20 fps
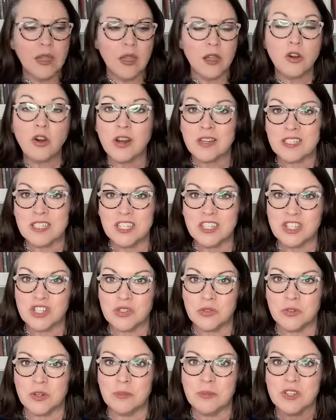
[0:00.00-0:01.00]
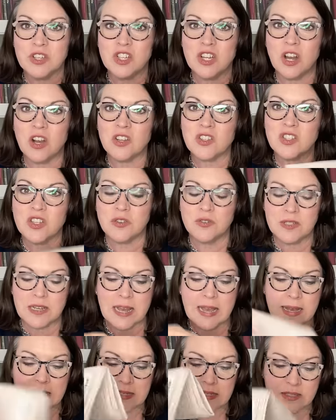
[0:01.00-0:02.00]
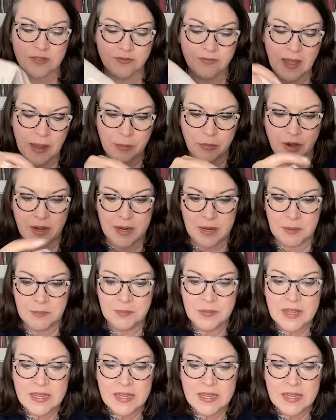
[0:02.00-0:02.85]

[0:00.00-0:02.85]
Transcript: cross stitch store, but she also dyes fabric.